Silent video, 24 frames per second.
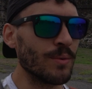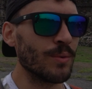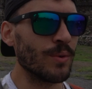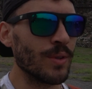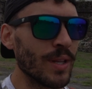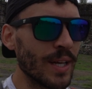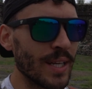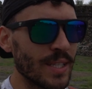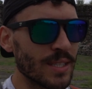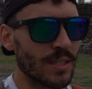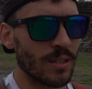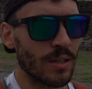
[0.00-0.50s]
Well,
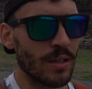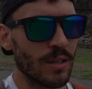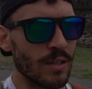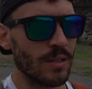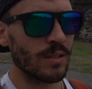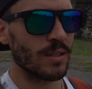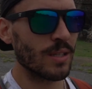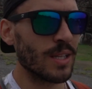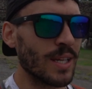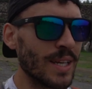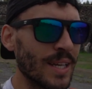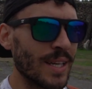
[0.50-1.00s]
that's
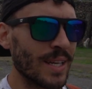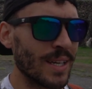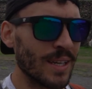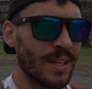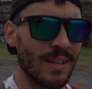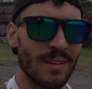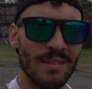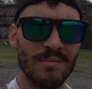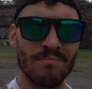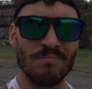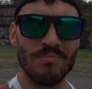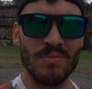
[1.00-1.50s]
called like
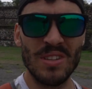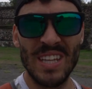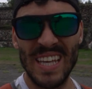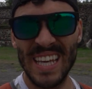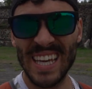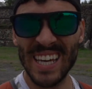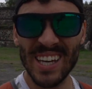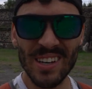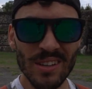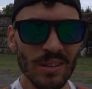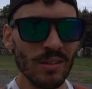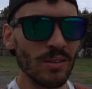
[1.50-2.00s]
the
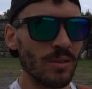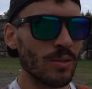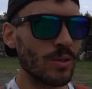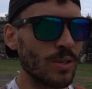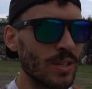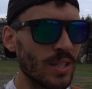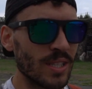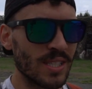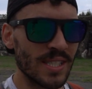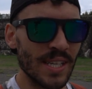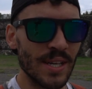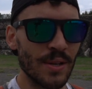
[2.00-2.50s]
hill or
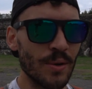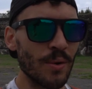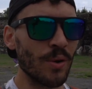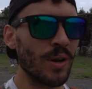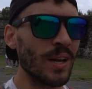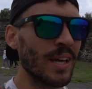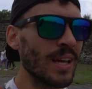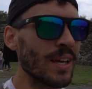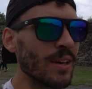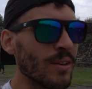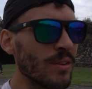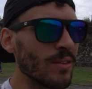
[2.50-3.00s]
the Cerro
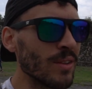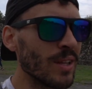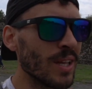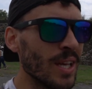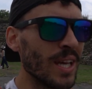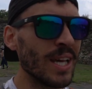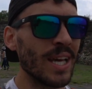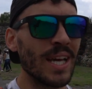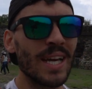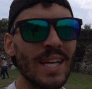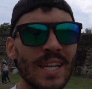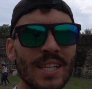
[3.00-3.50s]
Hill,
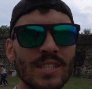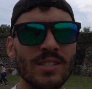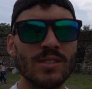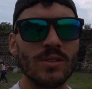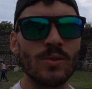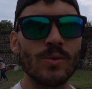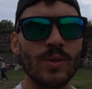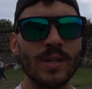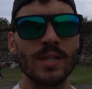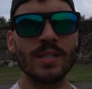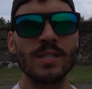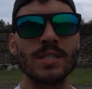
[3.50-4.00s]
and it's
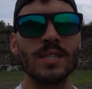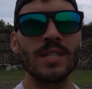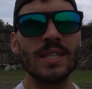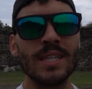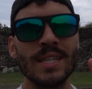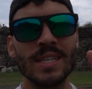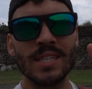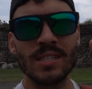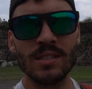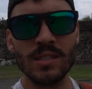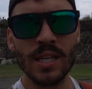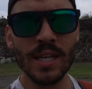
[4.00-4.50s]
known as the
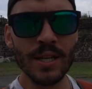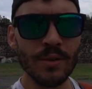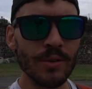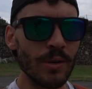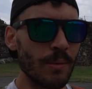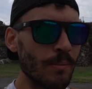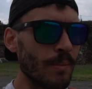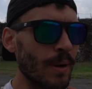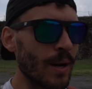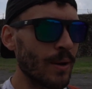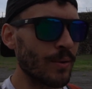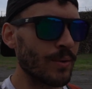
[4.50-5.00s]
Sacred
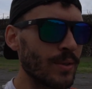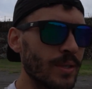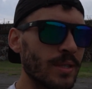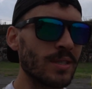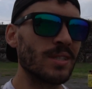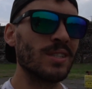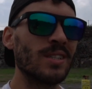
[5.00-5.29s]
Mountain.